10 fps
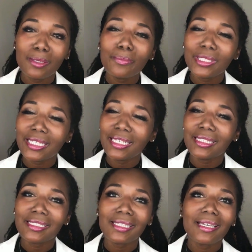
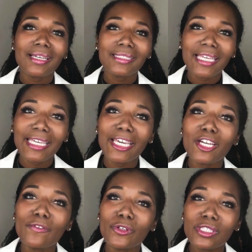Please take care
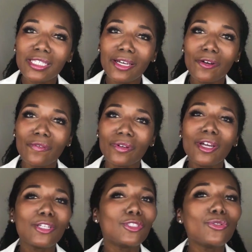of yourself.
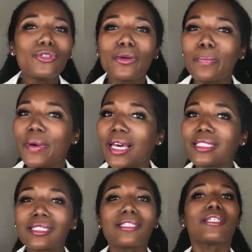Do your
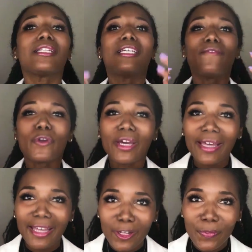best to live your
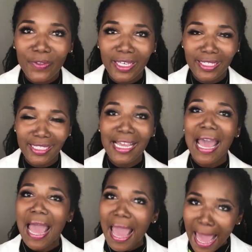healthiest,
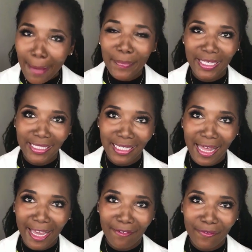happiest
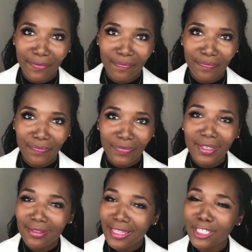life.
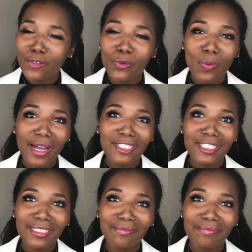Thank you for
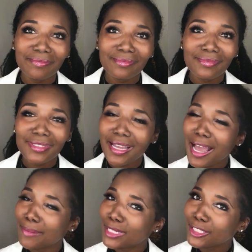watching.
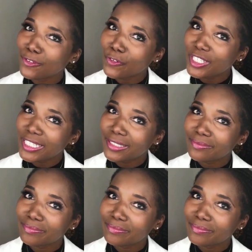I'm Dr. Frita.